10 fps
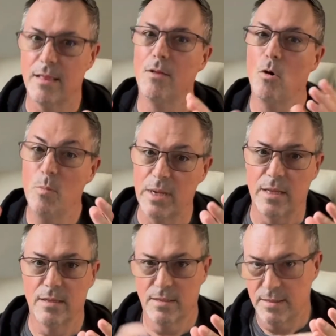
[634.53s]
orbiting,
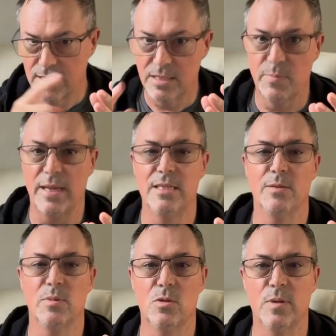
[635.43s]
so there's space
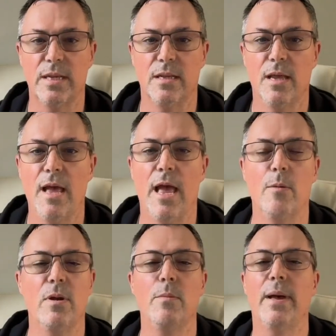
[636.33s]
in between, and
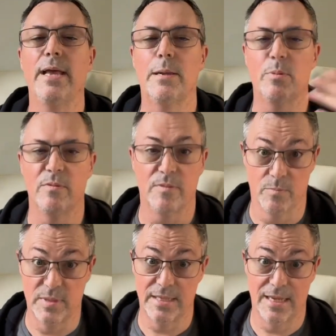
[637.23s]
we're made up of
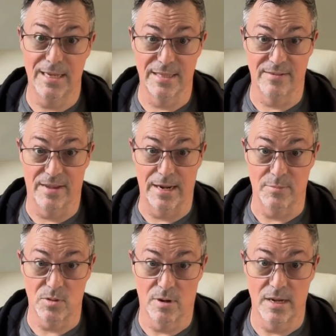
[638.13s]
bazillions of
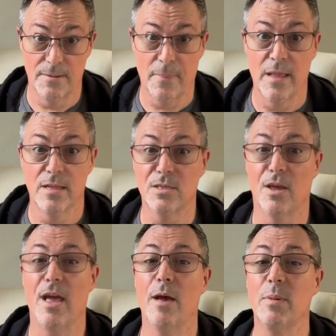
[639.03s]
atoms, right? So
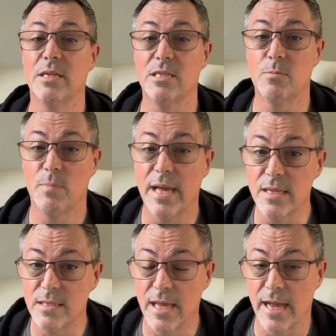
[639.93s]
how much
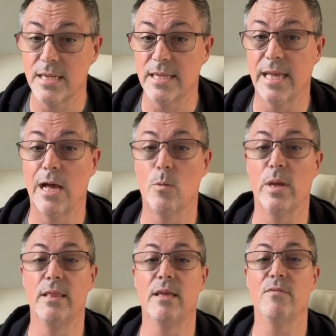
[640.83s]
space actually are
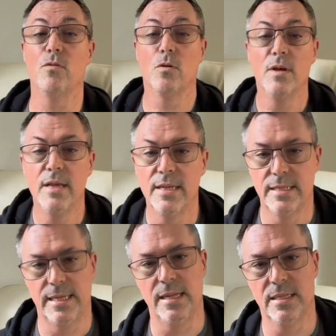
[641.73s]
we? Therefore,
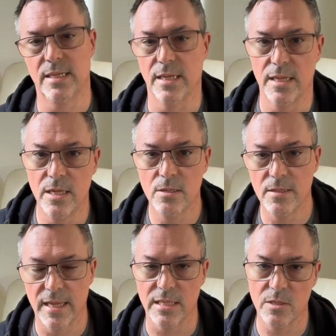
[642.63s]
sensing into
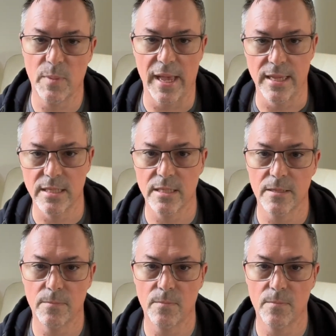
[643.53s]
that space